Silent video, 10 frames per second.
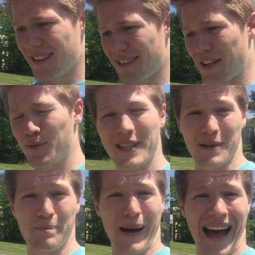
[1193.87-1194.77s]
that you need
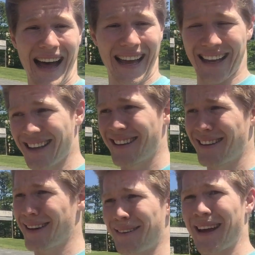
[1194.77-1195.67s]
to buy.
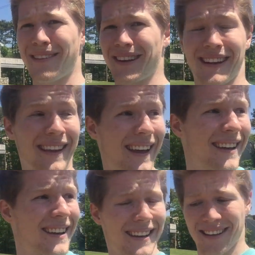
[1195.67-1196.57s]
I don't have none of that.
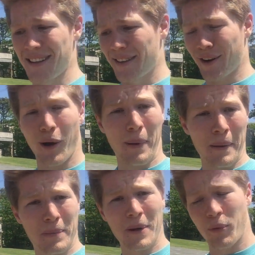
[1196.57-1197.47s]
You know, I'll
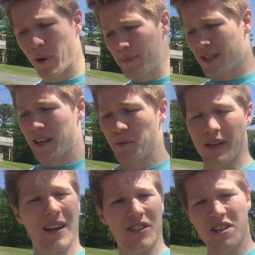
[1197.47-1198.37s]
probably put up a website and
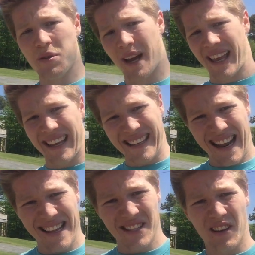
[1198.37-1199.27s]
whatnot just so I can
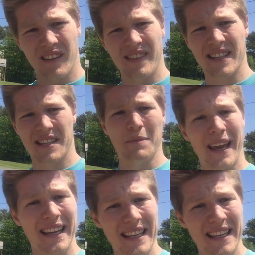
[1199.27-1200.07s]
condense all of this to make